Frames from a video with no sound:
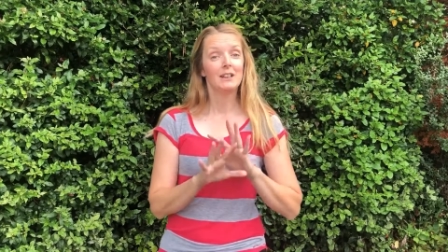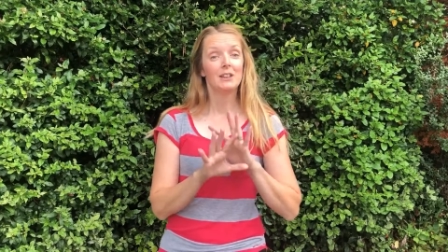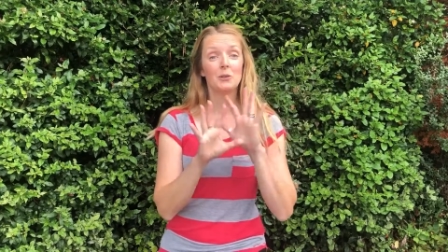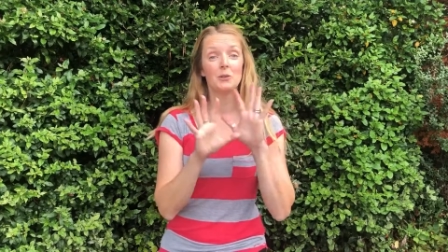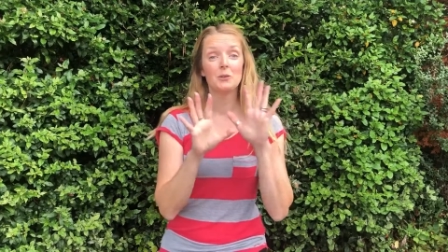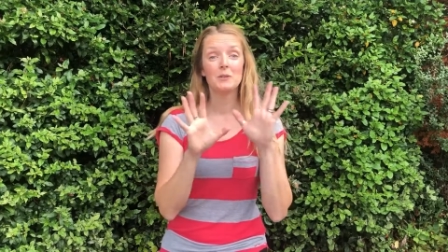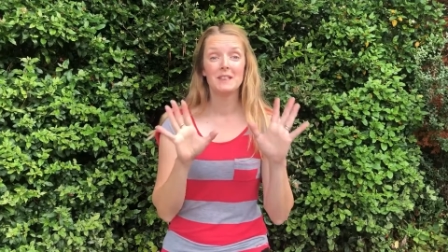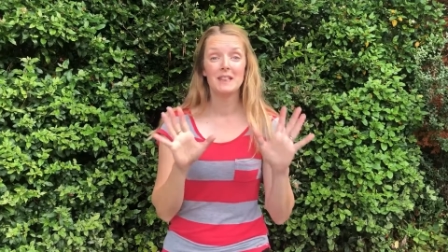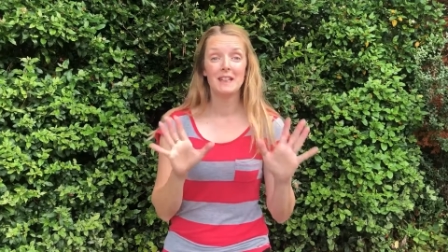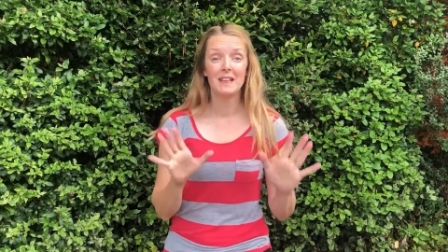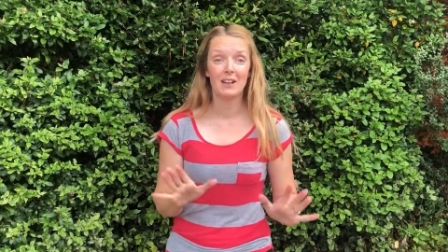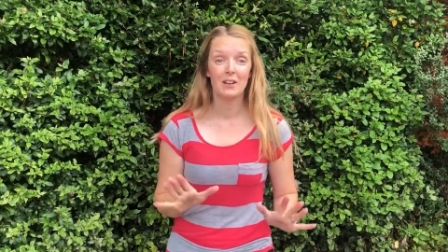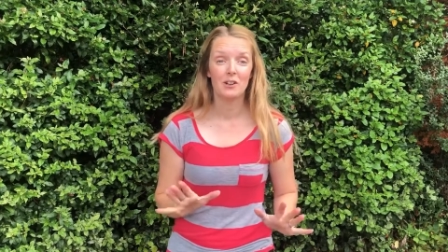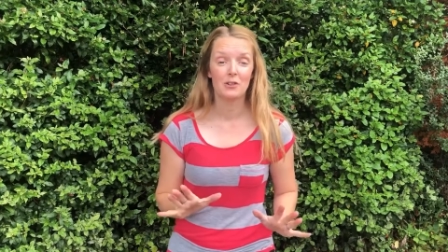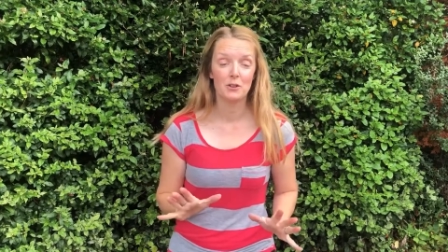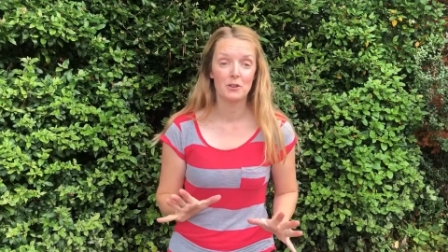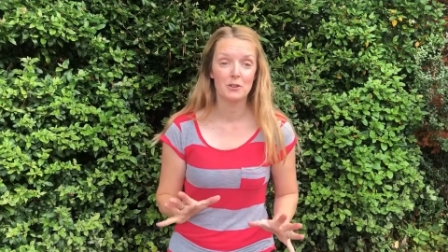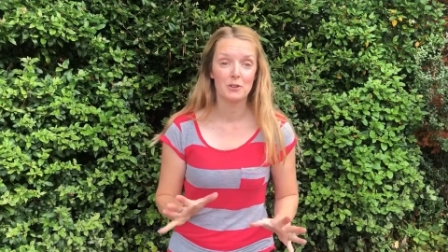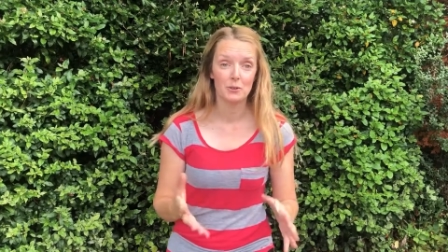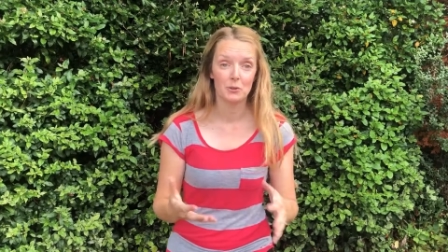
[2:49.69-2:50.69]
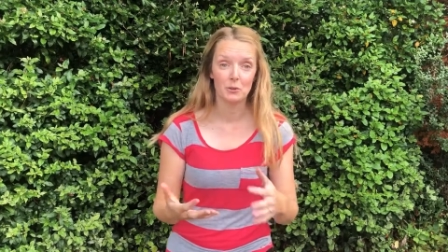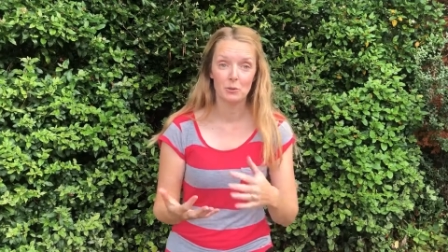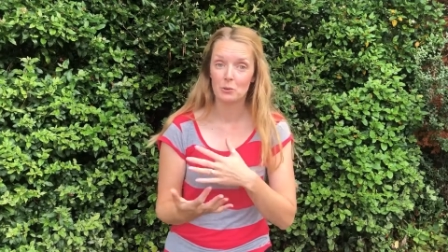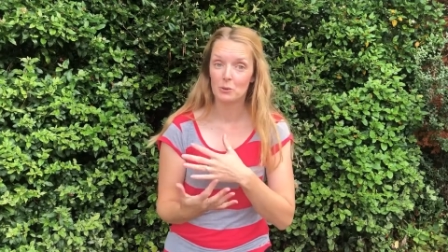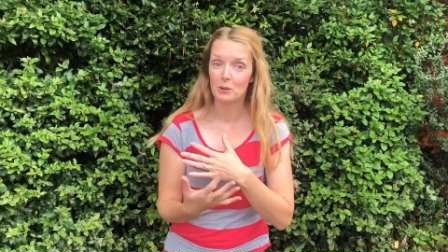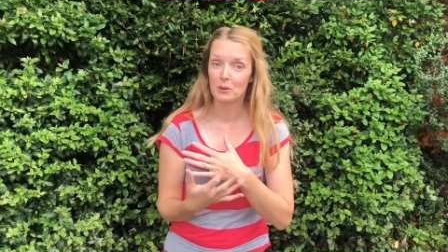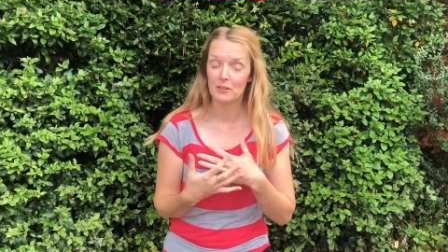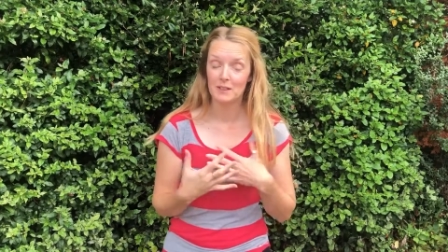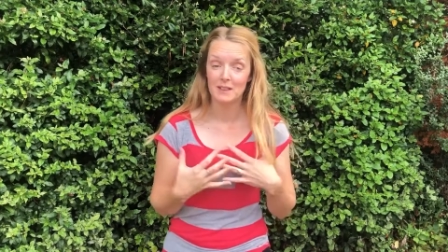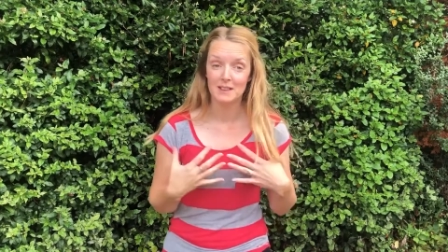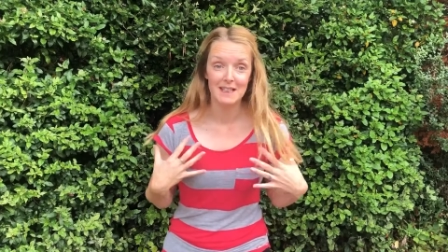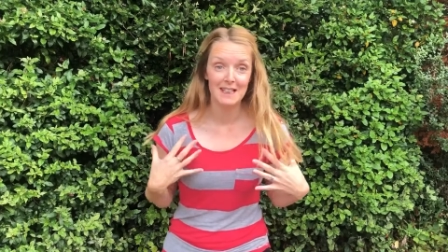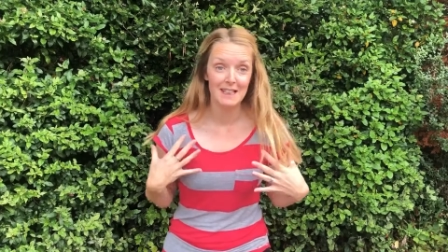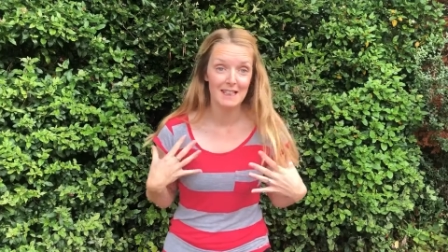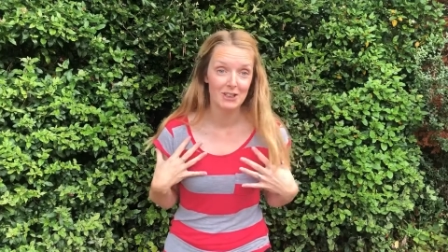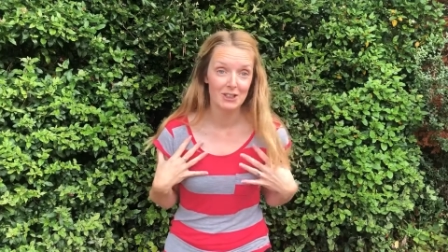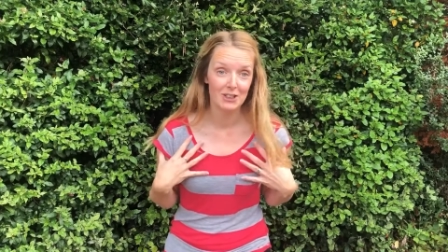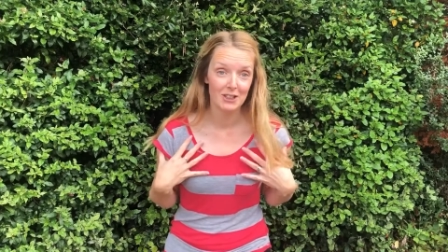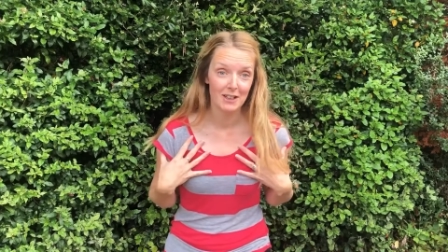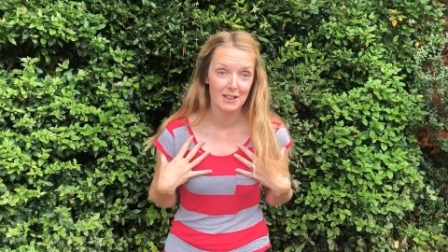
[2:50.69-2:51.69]
You'll see it across all of the
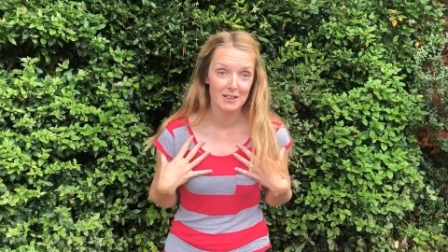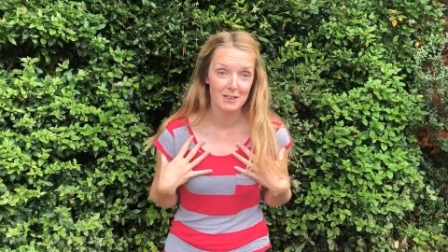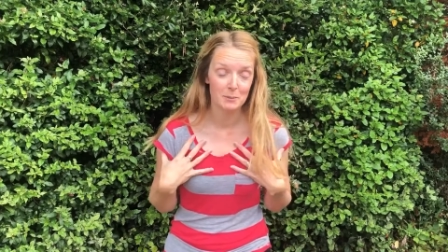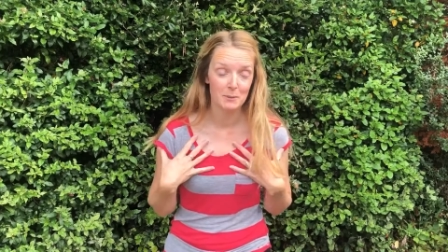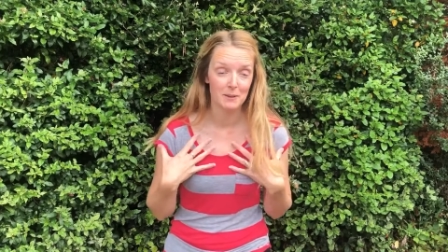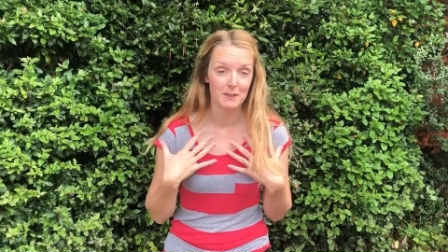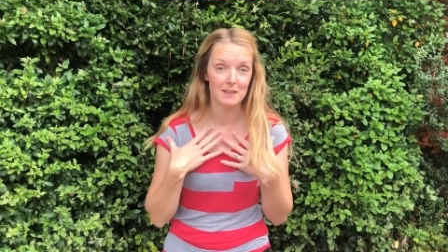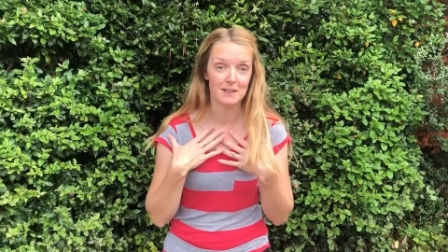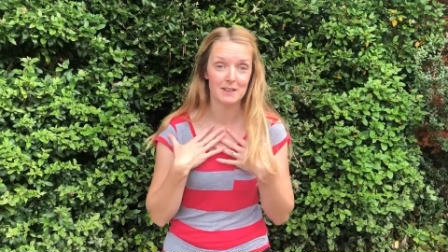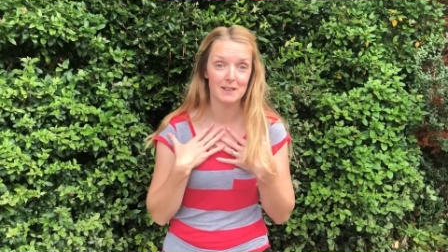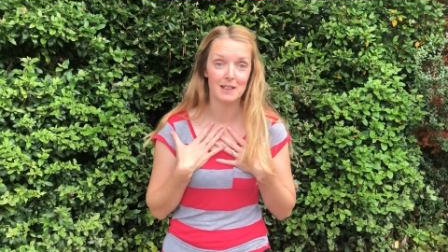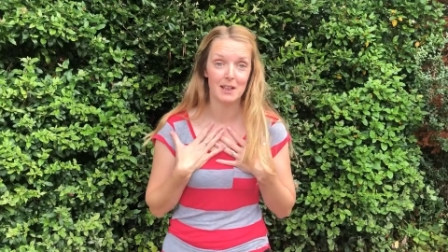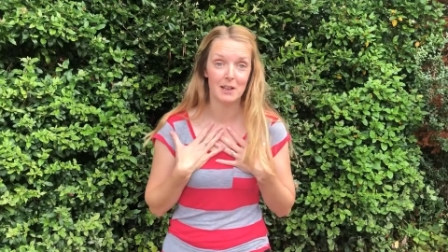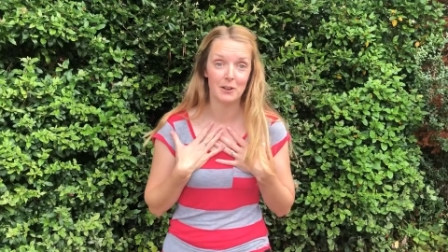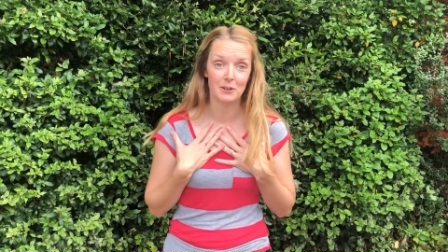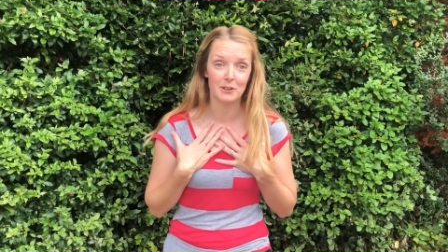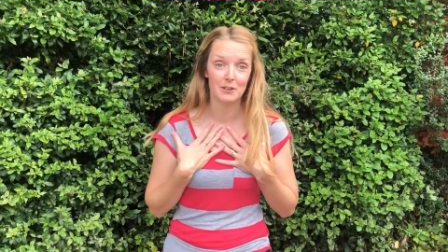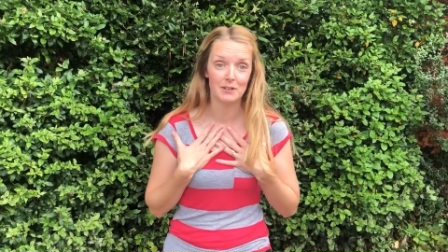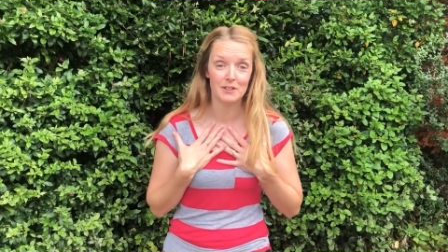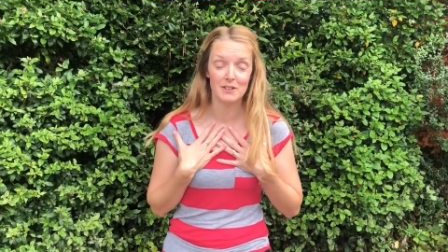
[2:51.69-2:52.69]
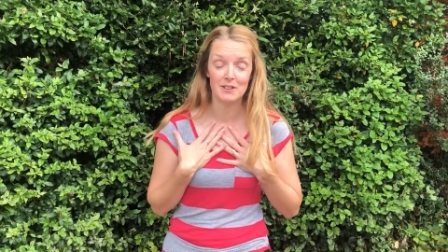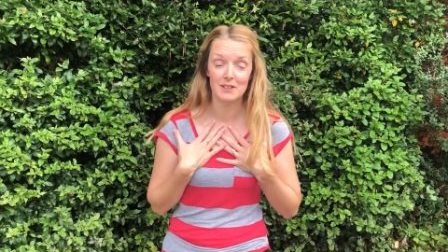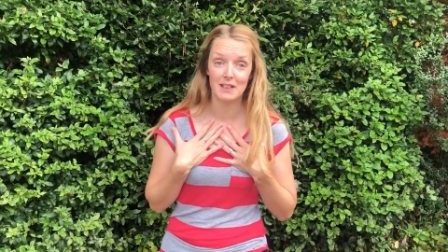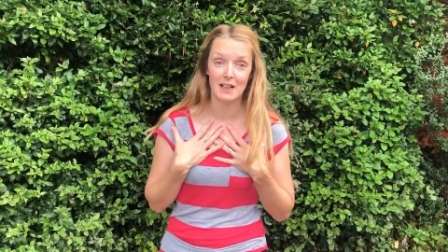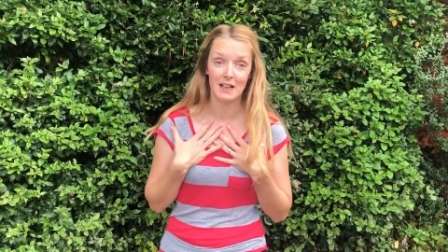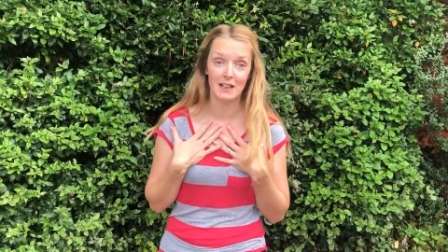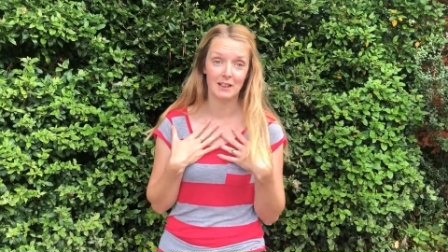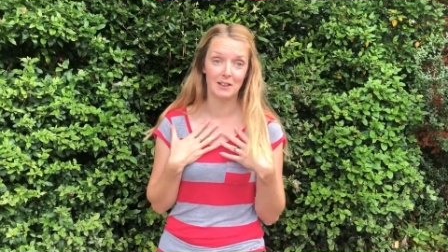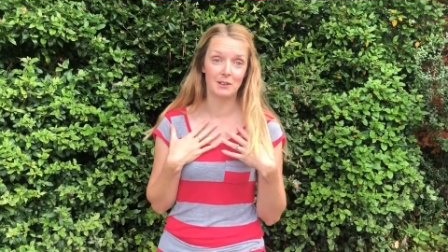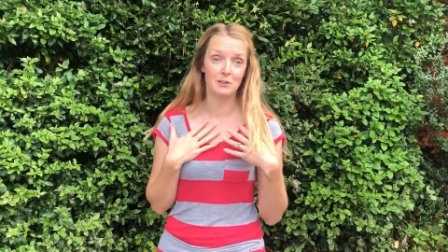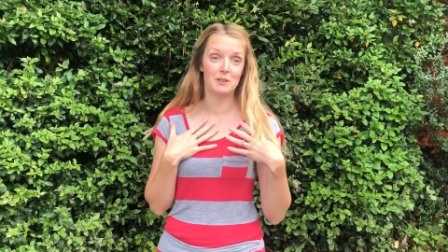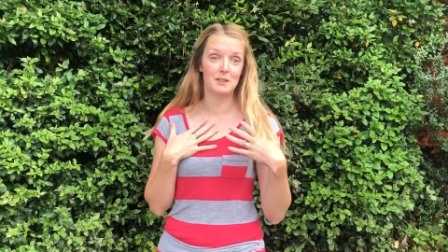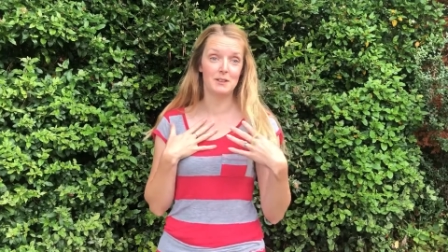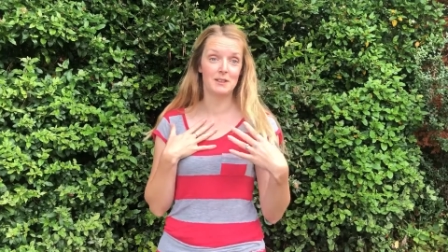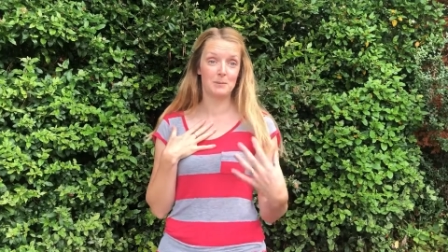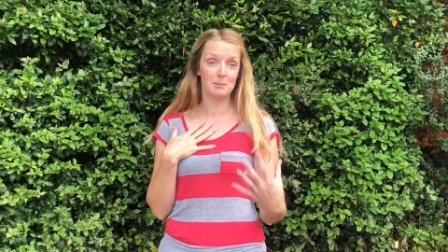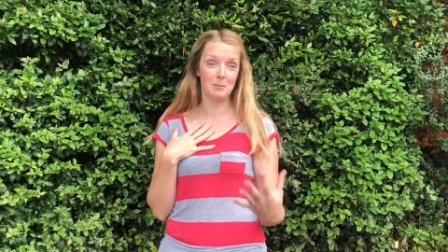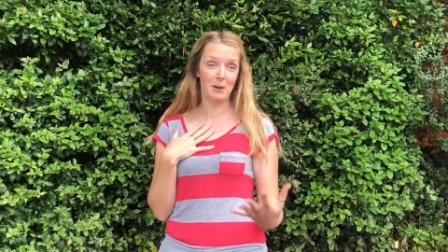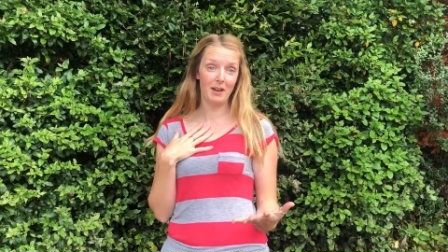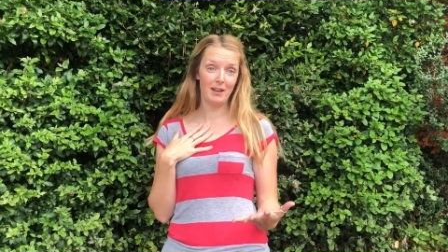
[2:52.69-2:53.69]
t-shirts with the slogans telling you to
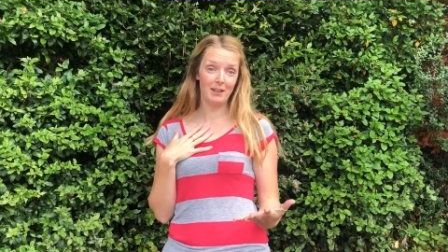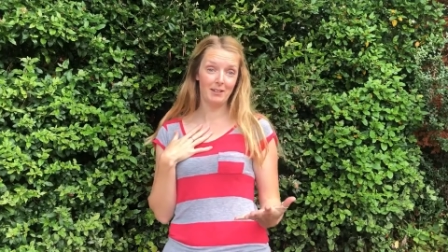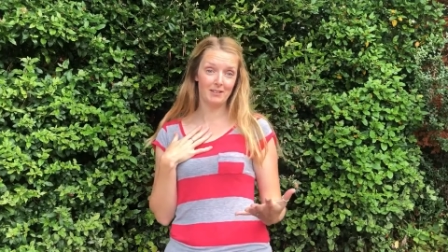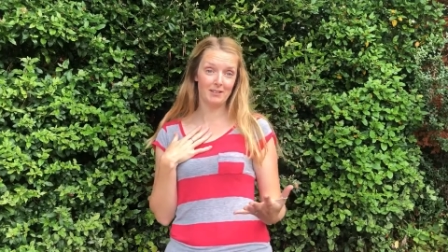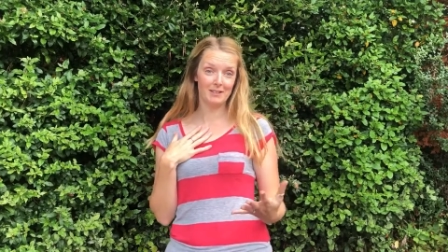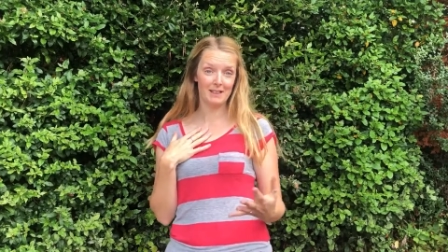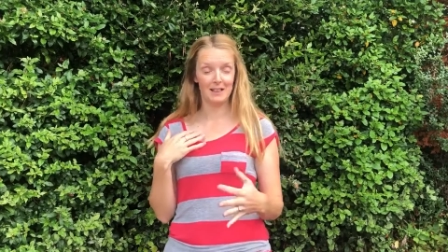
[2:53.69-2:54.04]
smile,